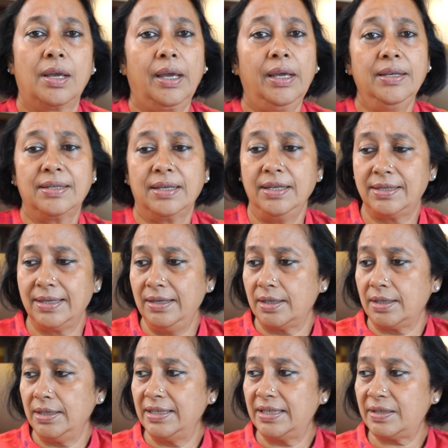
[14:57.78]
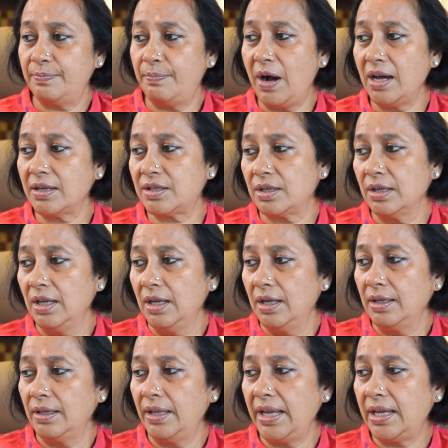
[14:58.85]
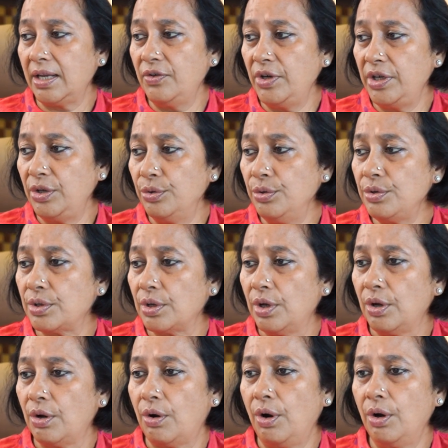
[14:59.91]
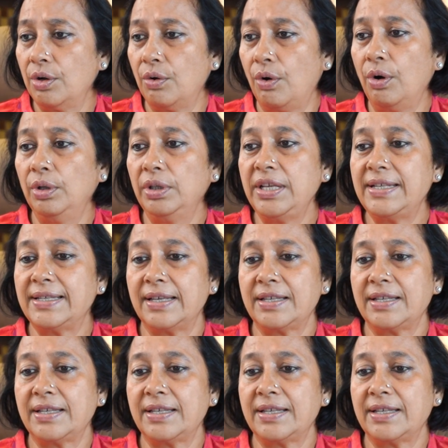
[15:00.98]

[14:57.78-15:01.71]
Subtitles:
is smart, they can reduce on all these